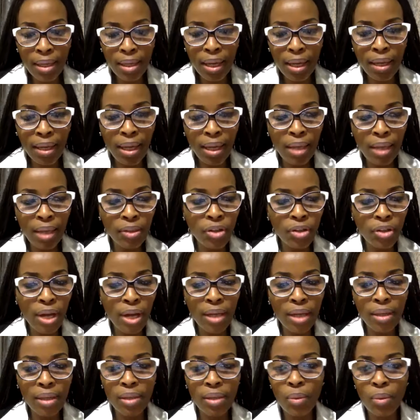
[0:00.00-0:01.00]
i i
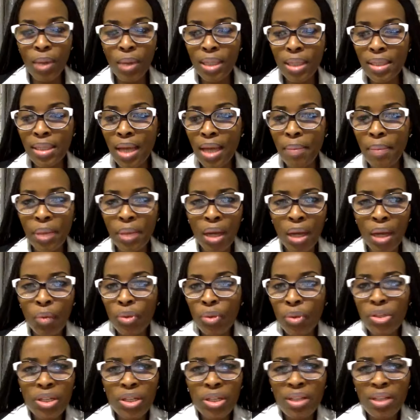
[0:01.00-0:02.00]
tried it the one time and i
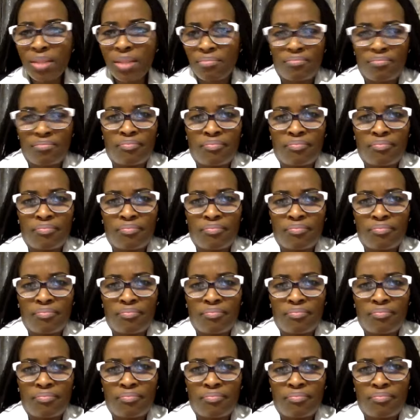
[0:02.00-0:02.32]
would just